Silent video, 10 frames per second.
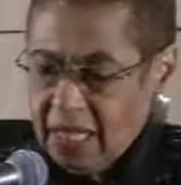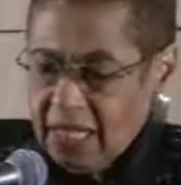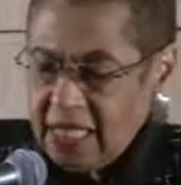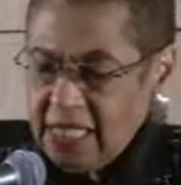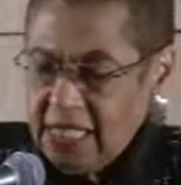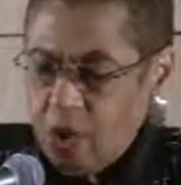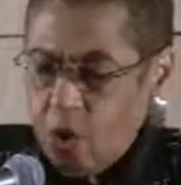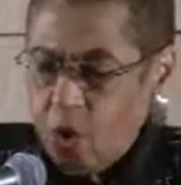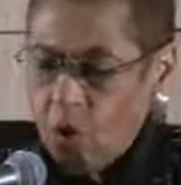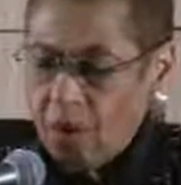it is the
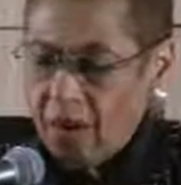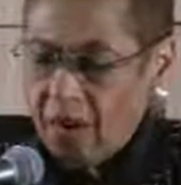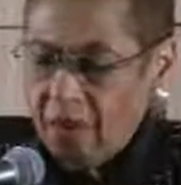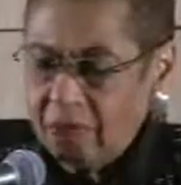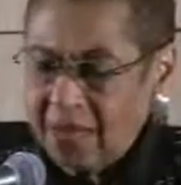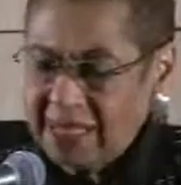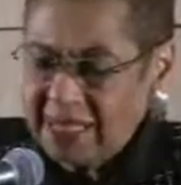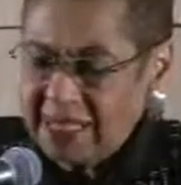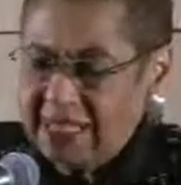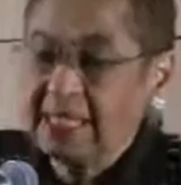home of
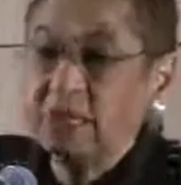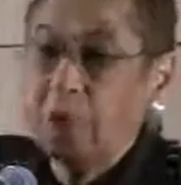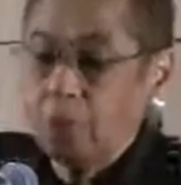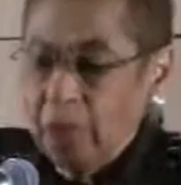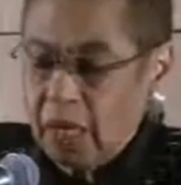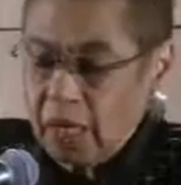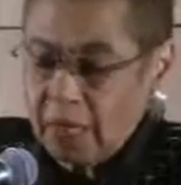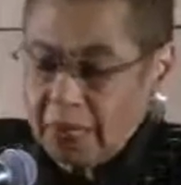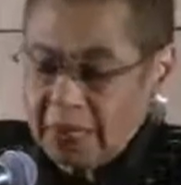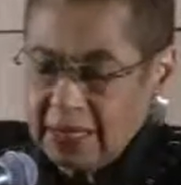Masjid
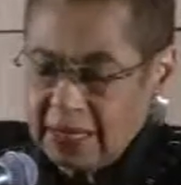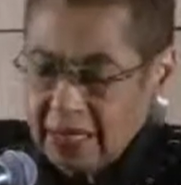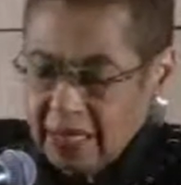Muhammad,